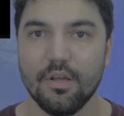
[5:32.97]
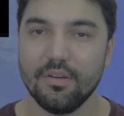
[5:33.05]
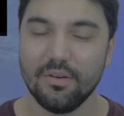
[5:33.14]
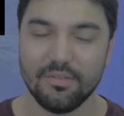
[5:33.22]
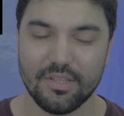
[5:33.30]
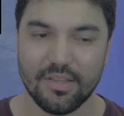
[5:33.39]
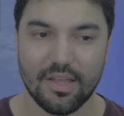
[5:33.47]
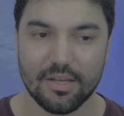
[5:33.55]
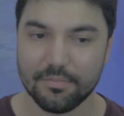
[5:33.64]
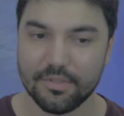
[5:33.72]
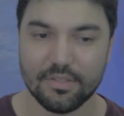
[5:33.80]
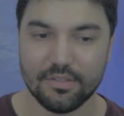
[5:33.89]
Not only
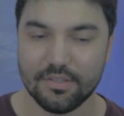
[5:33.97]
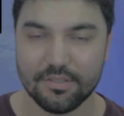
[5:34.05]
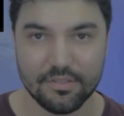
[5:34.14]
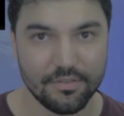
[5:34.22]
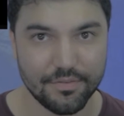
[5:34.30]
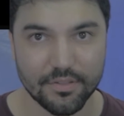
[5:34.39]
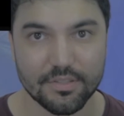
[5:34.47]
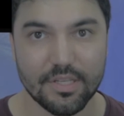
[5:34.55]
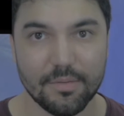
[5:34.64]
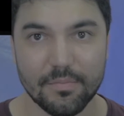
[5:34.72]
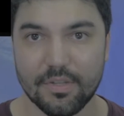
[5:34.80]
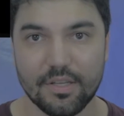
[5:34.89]
that, but this is the first
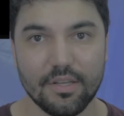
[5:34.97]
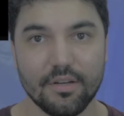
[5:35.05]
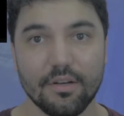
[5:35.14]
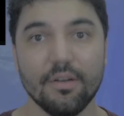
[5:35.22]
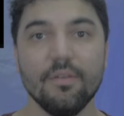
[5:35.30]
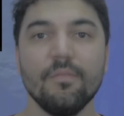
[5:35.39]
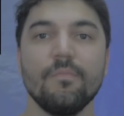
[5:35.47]
game of the year.